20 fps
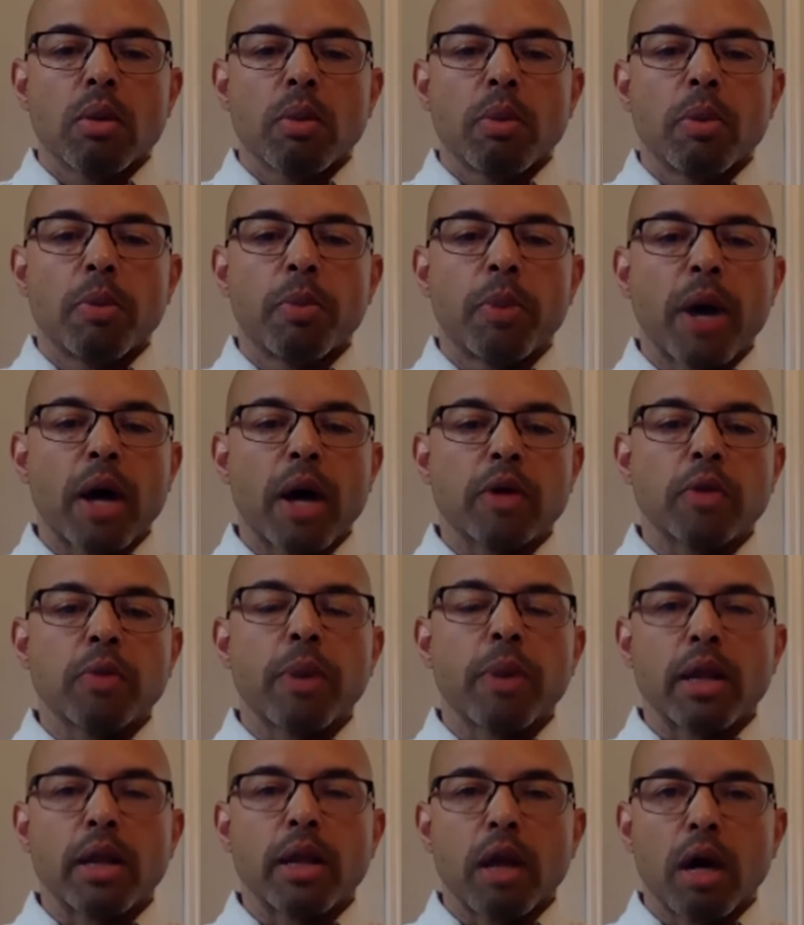But bonded
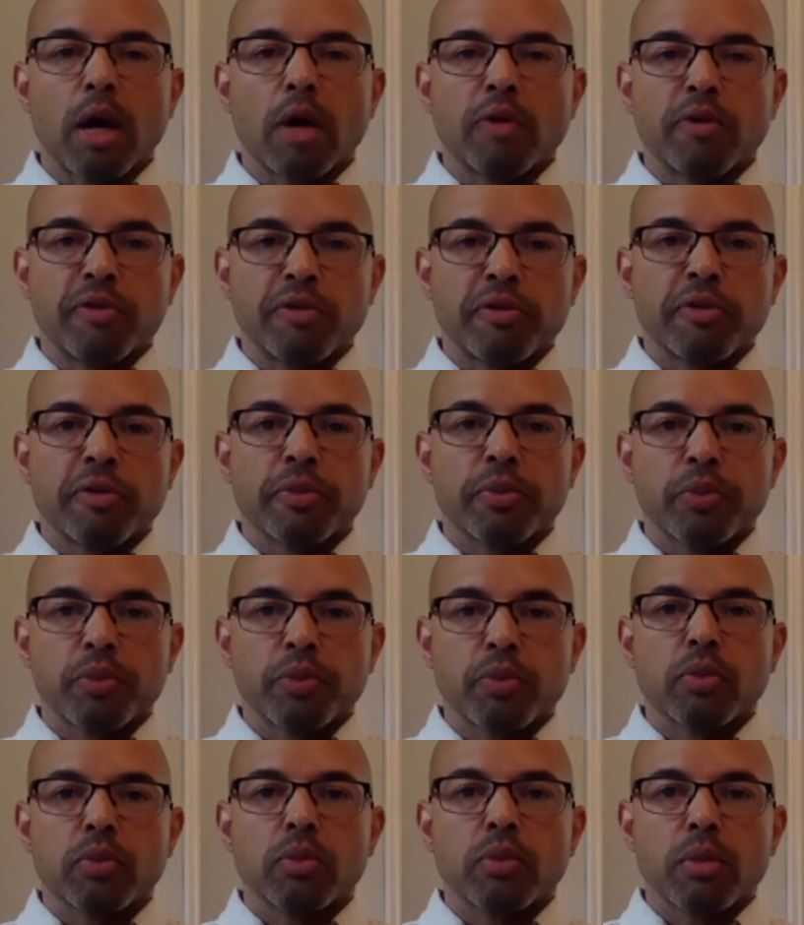by love
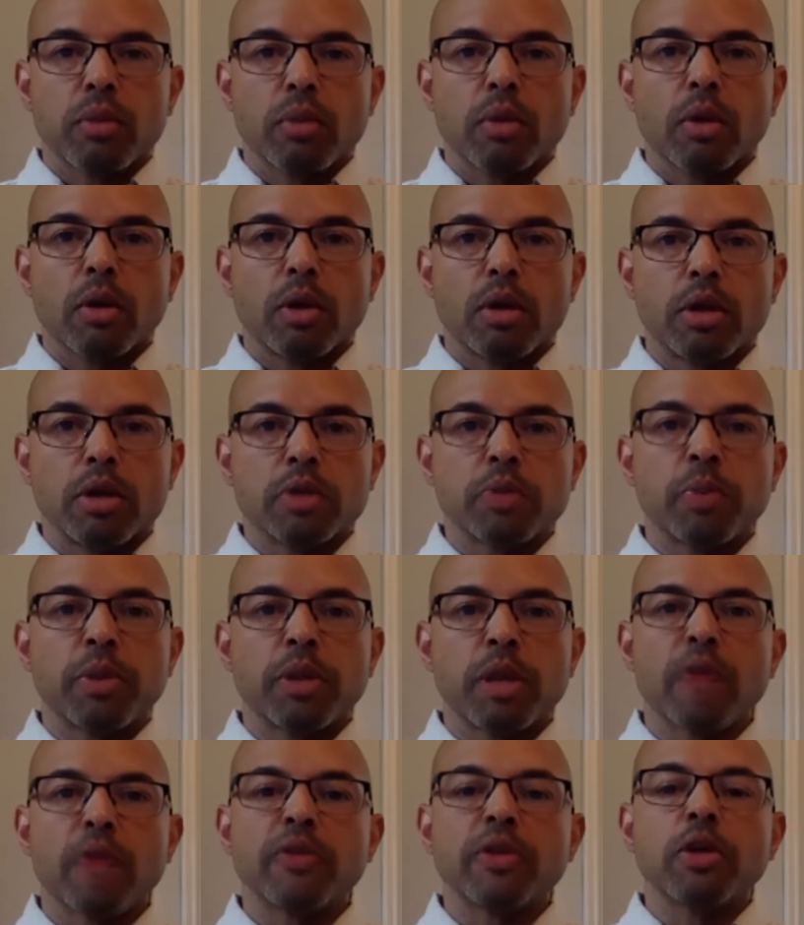in this
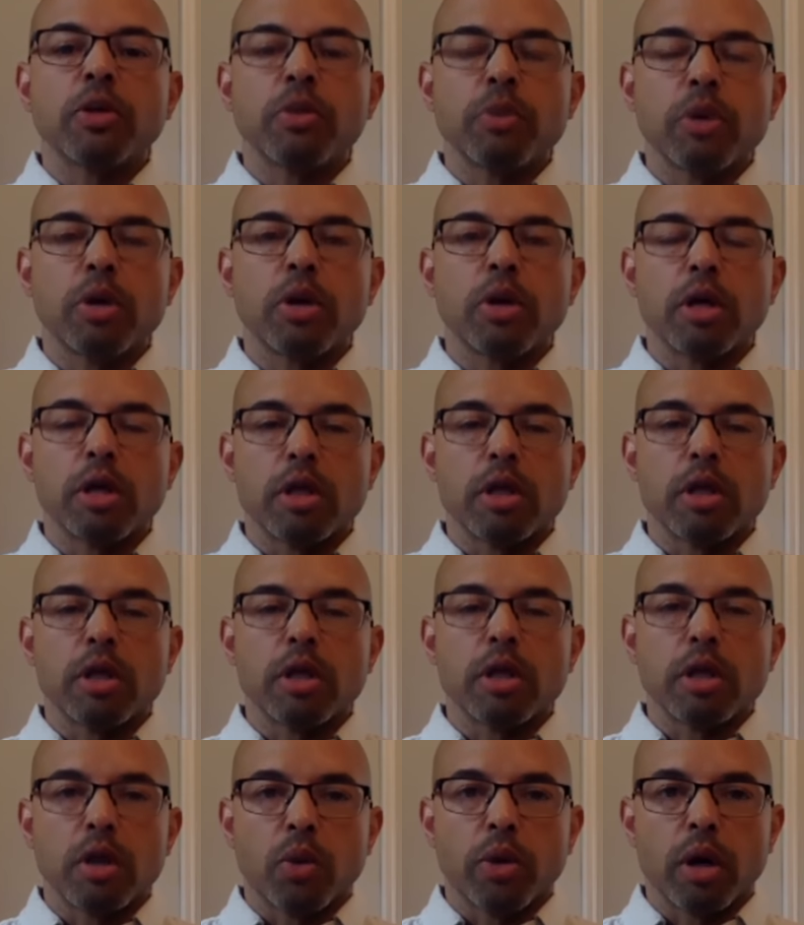beloved community
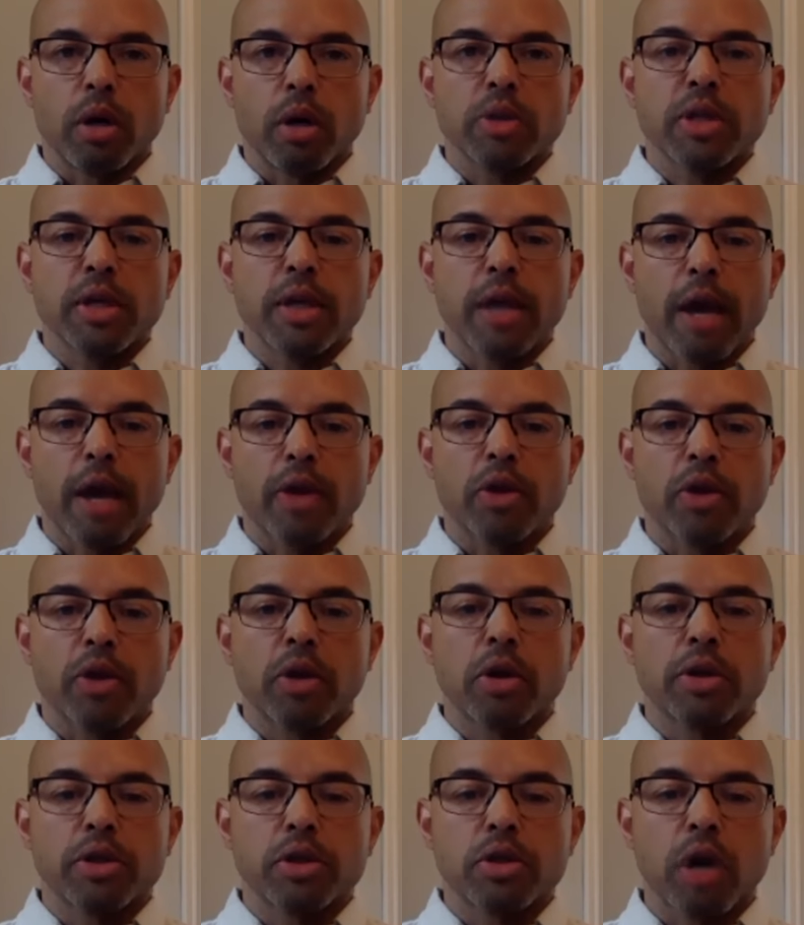that we are
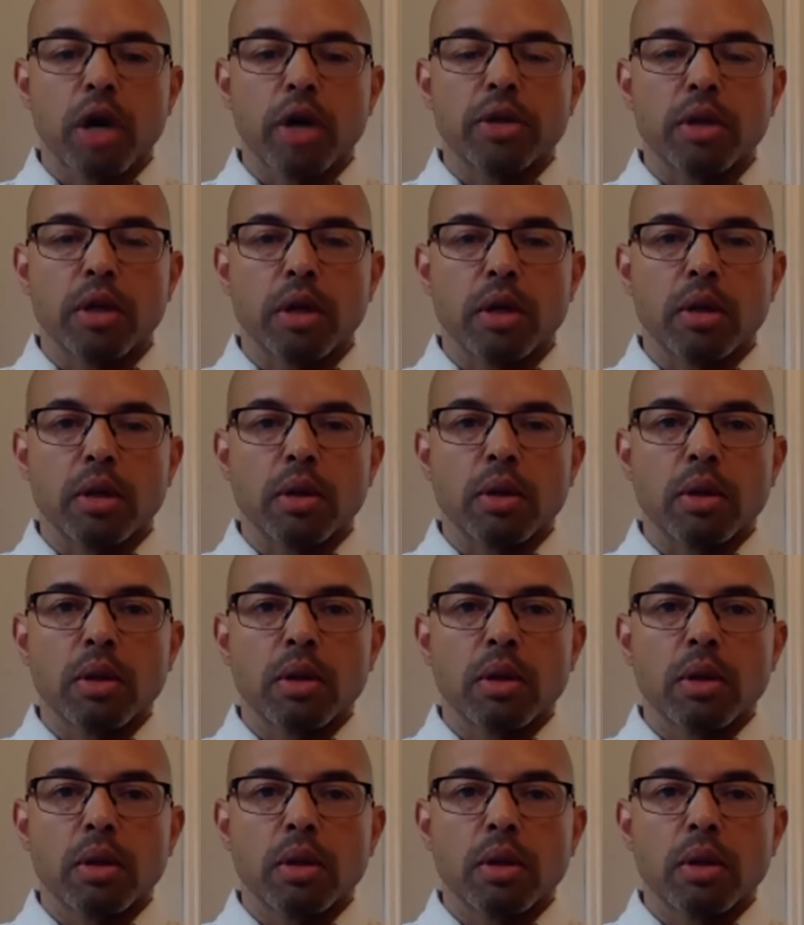together constructing,